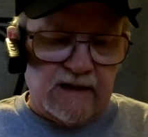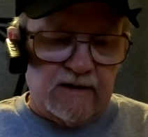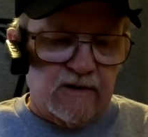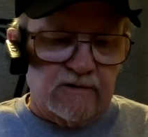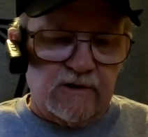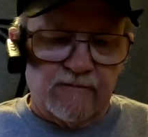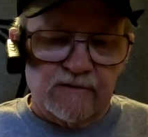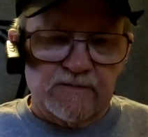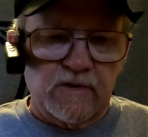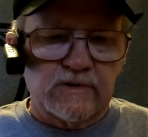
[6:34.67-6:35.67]
I know
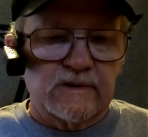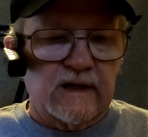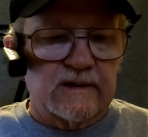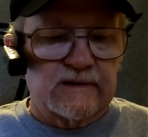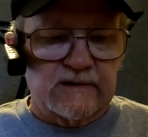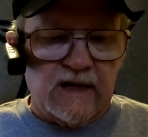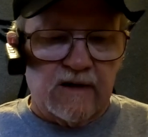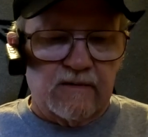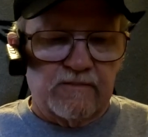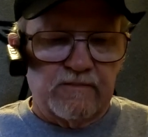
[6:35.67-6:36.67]
Service Merchandise is
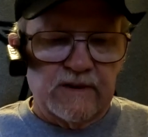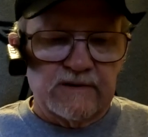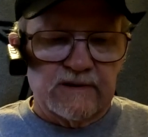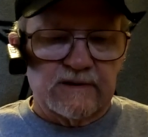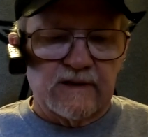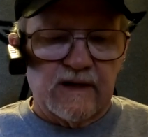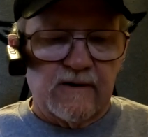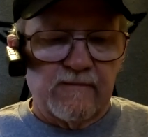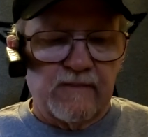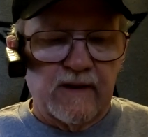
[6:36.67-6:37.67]
out of business
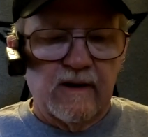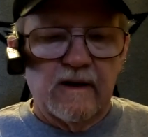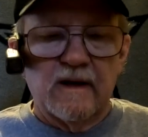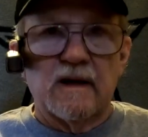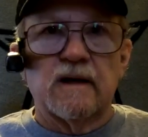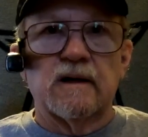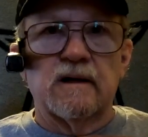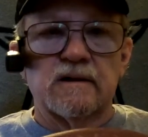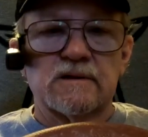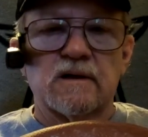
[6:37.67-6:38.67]
now, and
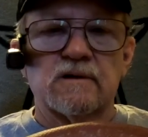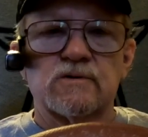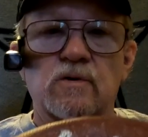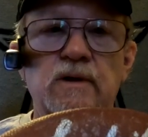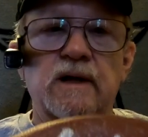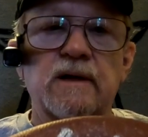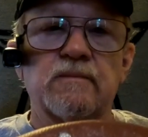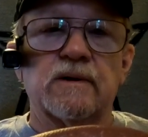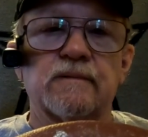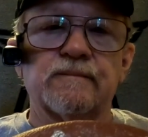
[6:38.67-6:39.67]
it is a Troy
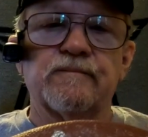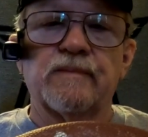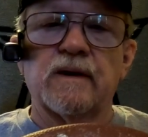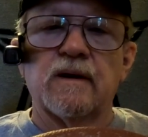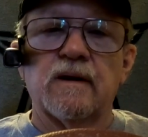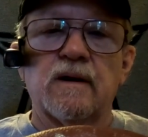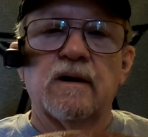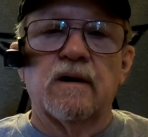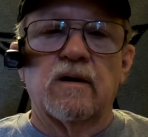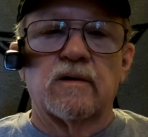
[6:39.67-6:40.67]
Aikman
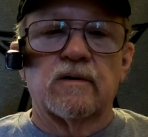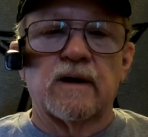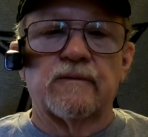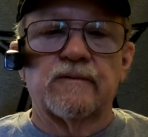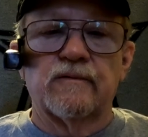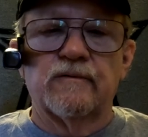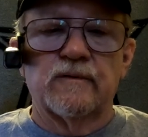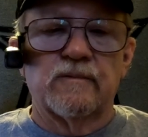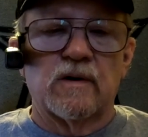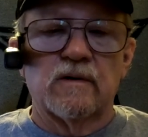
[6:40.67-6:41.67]
autographed
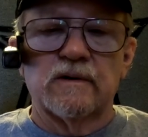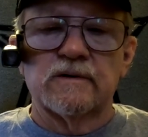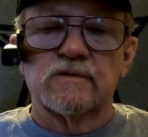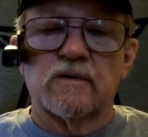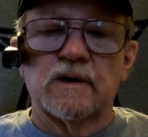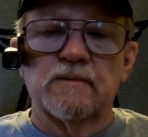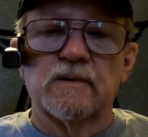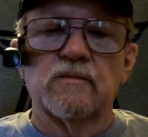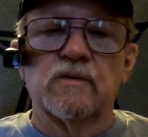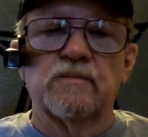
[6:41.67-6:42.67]
football, and Troy
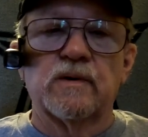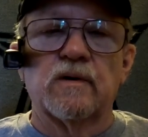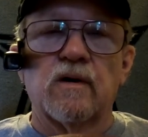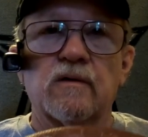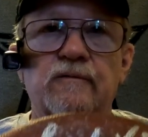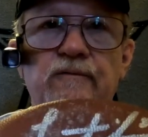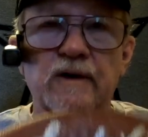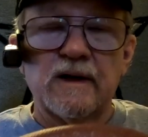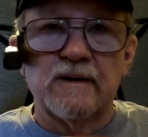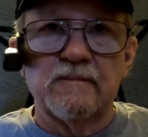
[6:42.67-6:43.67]
Aikman would put Hall of
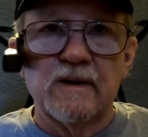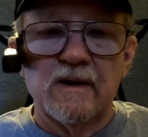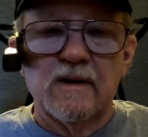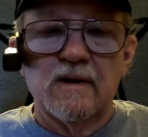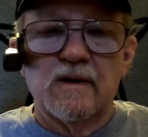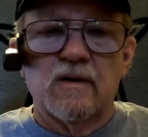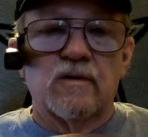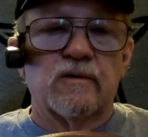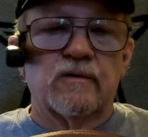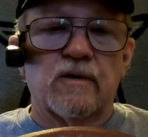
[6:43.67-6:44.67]
Fame
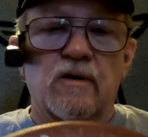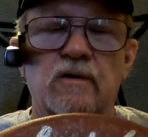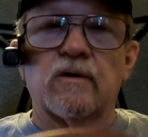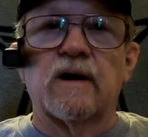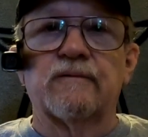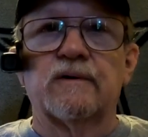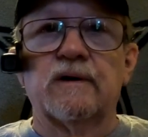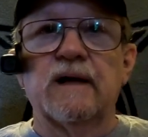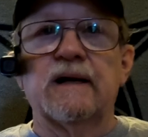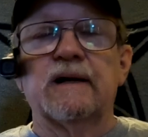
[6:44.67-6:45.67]
on an autograph
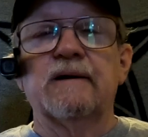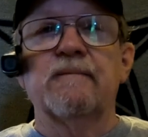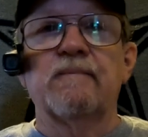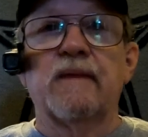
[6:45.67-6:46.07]
today,